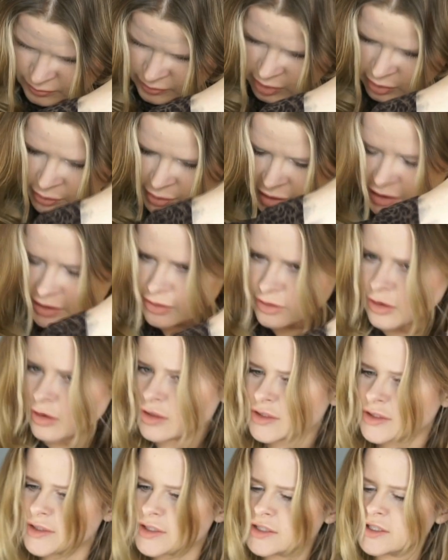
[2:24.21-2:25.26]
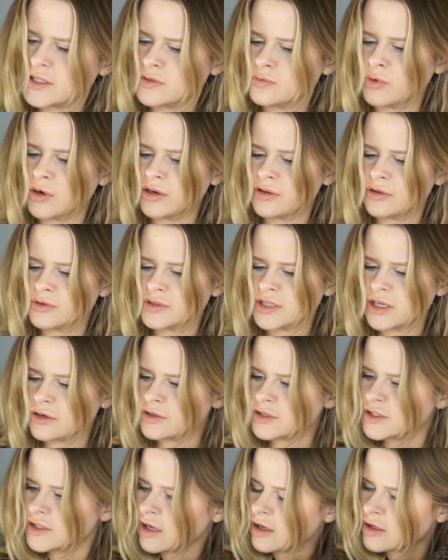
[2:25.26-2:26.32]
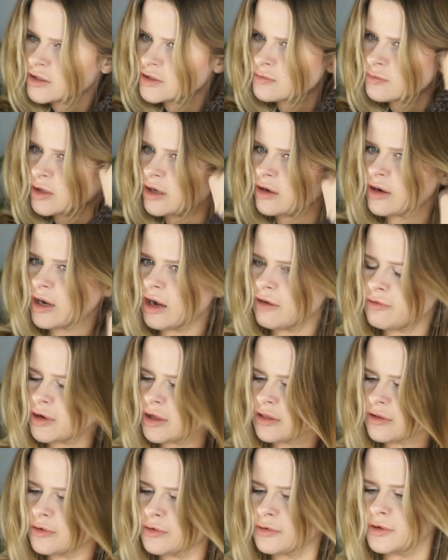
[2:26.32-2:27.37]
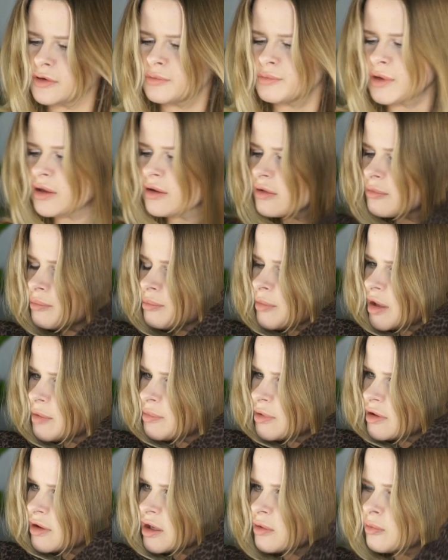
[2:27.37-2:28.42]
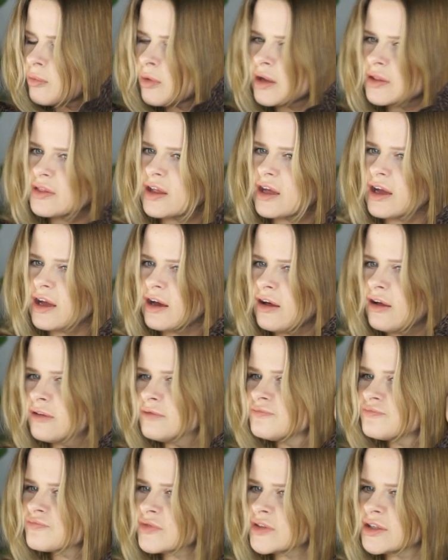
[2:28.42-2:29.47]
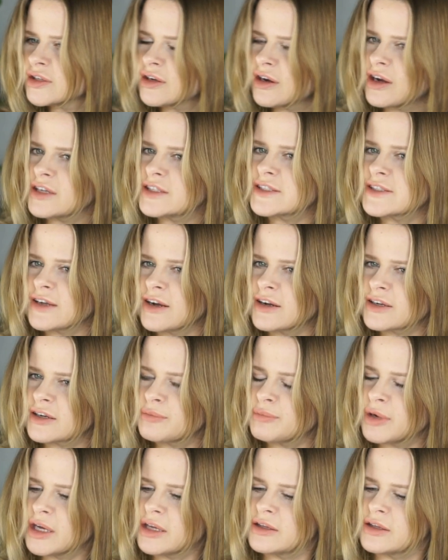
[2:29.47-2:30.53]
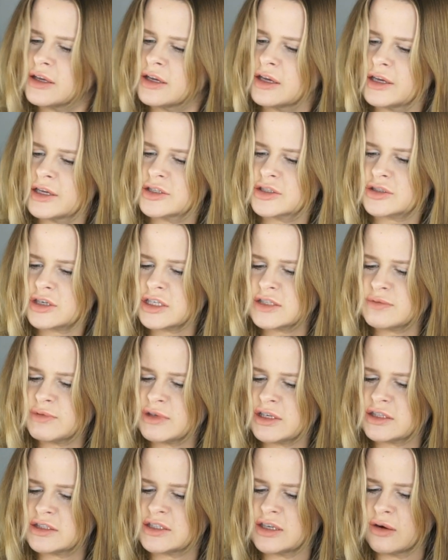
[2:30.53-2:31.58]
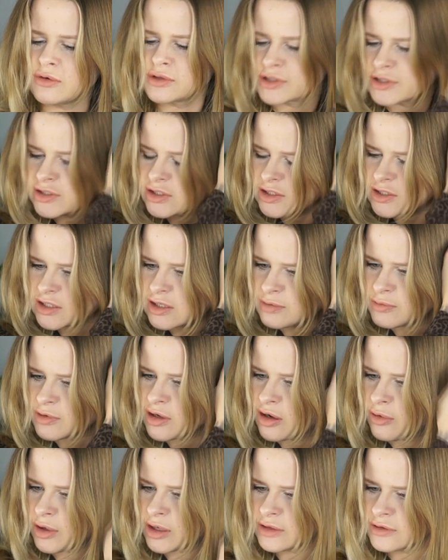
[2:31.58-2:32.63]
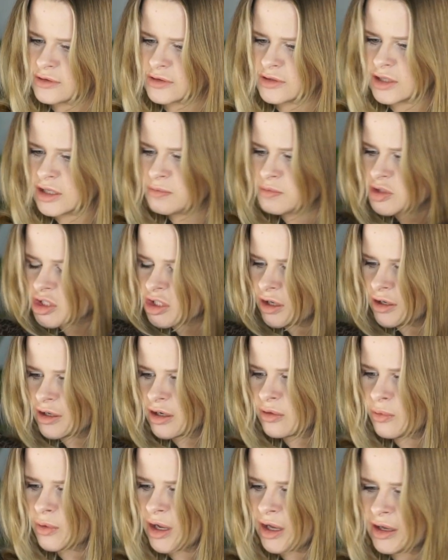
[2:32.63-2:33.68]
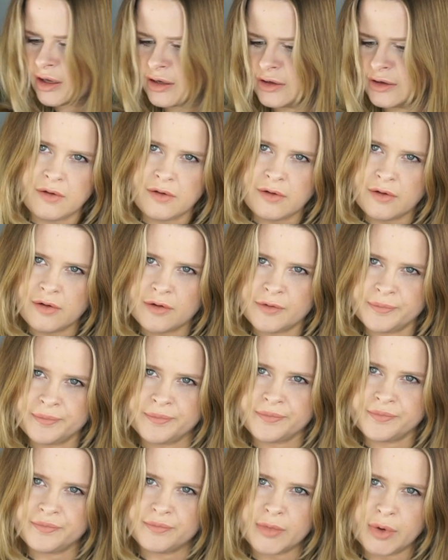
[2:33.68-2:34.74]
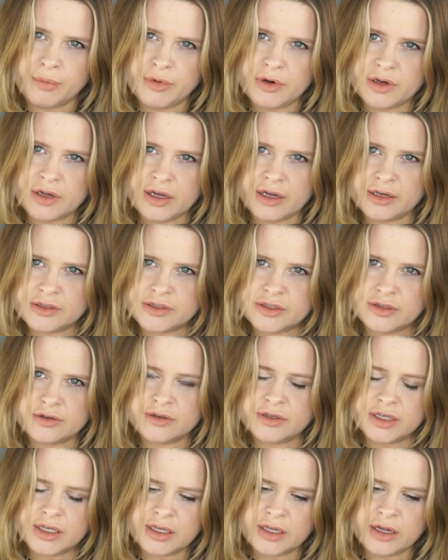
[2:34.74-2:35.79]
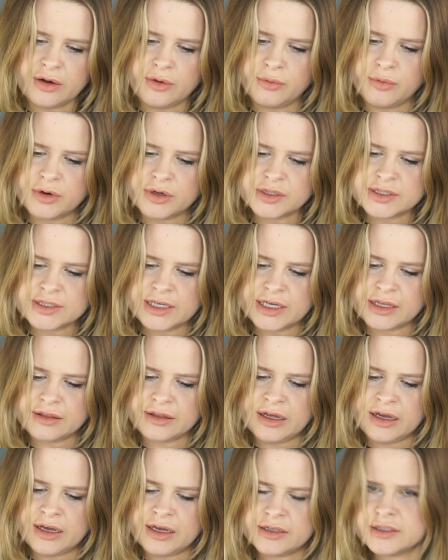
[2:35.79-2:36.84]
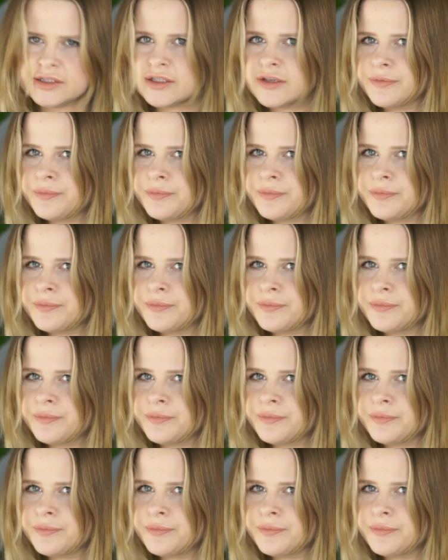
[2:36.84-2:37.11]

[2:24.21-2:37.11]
Okay girls, this is one of those hairstyles where halfway through you might be like, what the hell, I suck. But trust me, you don't. Just keep going. Keep chugging away. Remember, kind of turn it outwards like that.